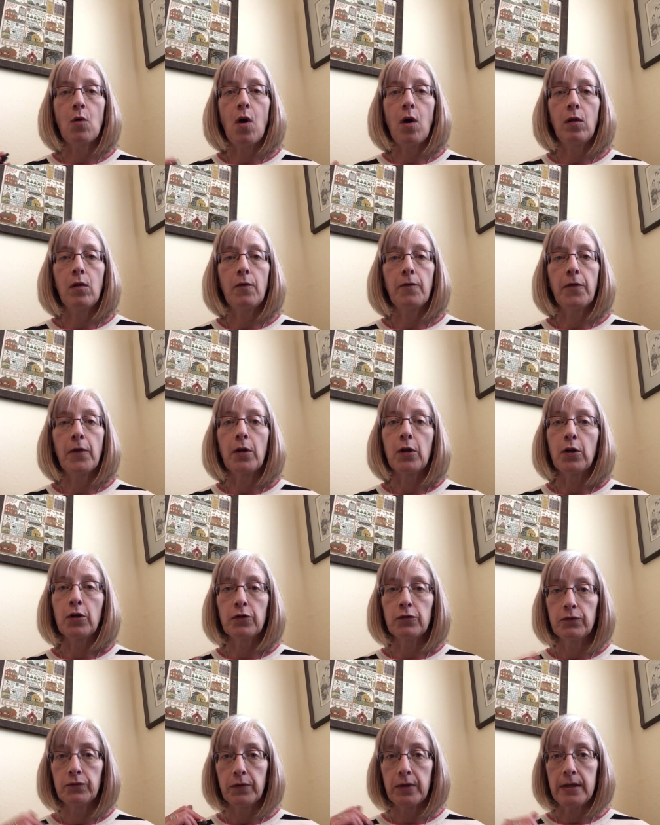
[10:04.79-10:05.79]
all of the
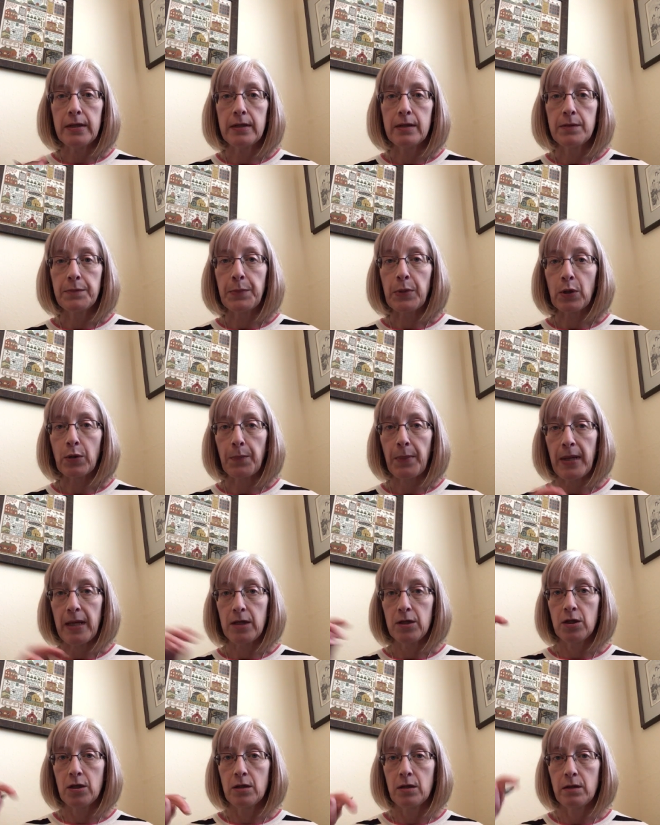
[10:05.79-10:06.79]
Goodreads book
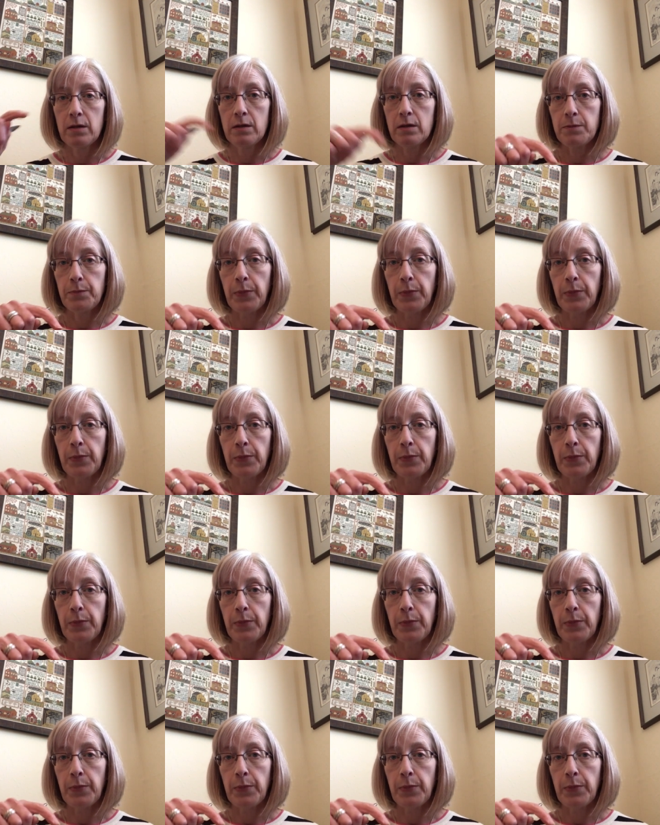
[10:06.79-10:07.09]
pages